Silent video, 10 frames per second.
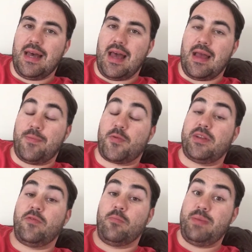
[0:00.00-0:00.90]
3
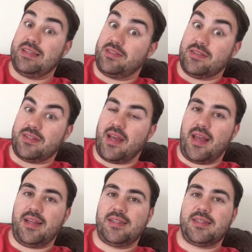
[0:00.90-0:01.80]
to 4 business
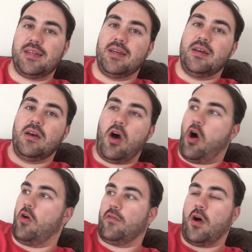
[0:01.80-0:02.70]
days
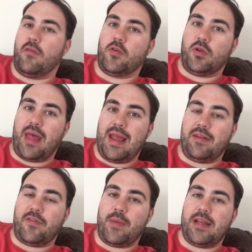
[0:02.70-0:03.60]
of all that
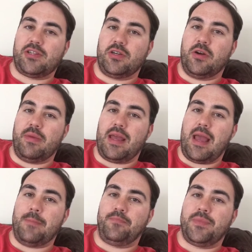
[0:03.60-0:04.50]
information coming
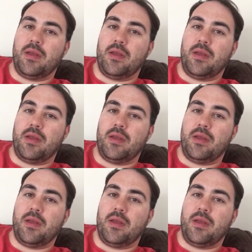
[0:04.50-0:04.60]
in.